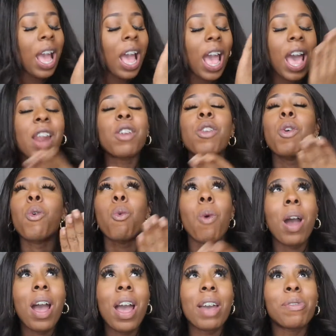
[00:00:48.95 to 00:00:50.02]
I don't know
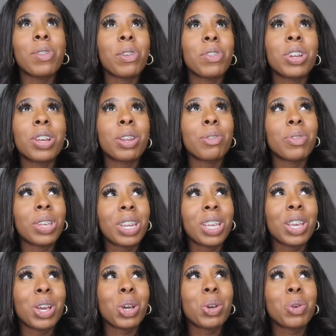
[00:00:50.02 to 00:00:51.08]
why I've never done a
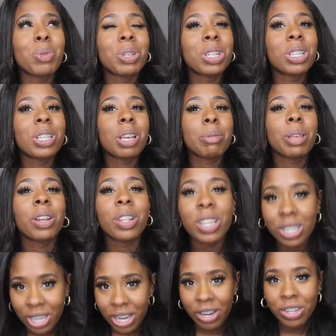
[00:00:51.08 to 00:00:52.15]
video with She's Happy Hair.
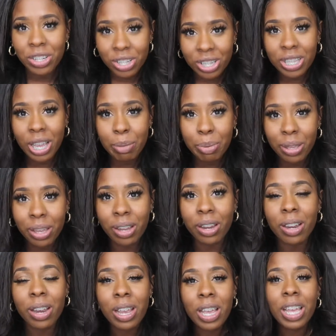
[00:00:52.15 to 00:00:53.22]
This hair is She's Happy
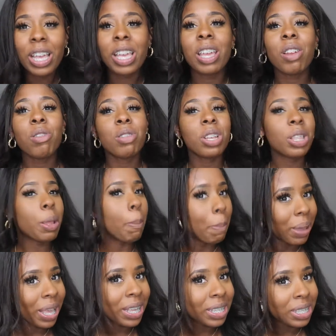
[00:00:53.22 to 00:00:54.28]
Hair. It don't look the
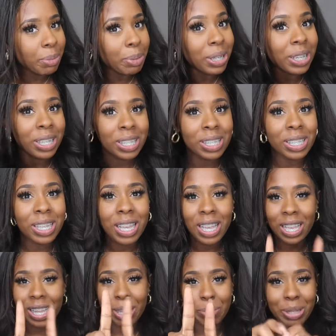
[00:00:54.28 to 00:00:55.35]
best because
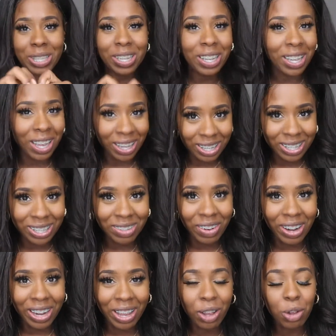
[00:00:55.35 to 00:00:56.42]
let me tell y'all this
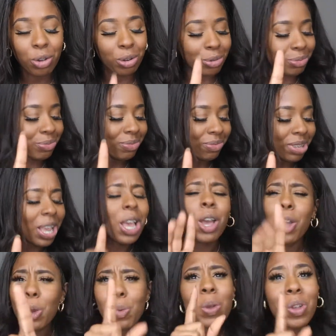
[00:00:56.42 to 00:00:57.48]
right now. Hold on.
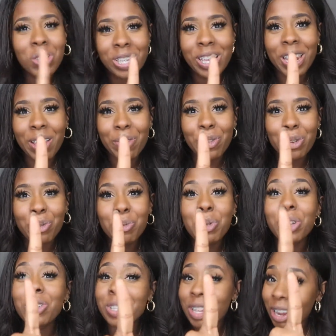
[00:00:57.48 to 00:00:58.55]
We're gonna say that for later. We're
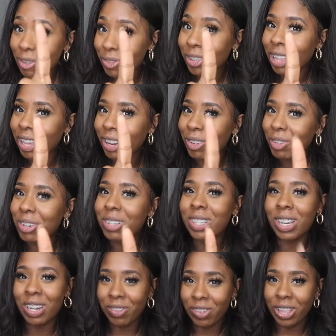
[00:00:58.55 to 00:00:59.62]
gonna say
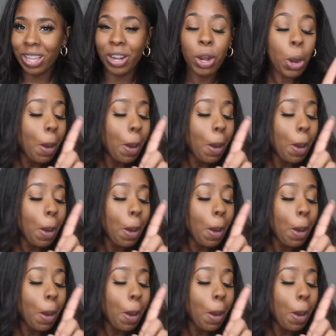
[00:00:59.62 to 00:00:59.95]
that for later.